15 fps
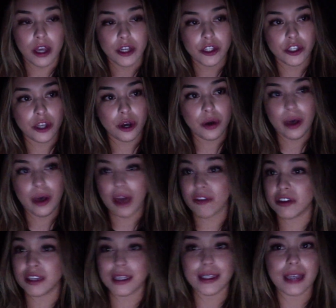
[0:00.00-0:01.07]
So ever
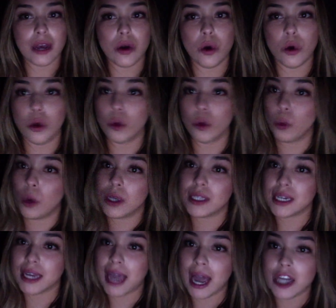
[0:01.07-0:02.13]
since that whole was
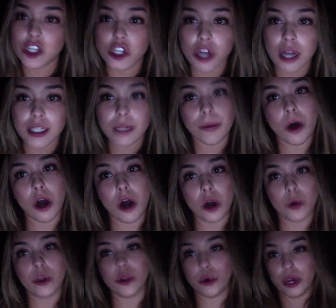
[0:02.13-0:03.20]
it a catch or not debacle
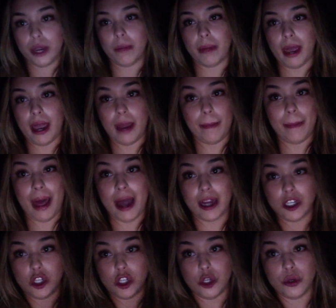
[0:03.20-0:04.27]
with Green Bay
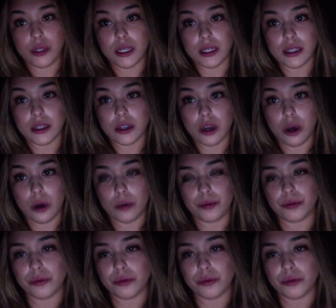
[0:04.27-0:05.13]
back 2 seasons ago,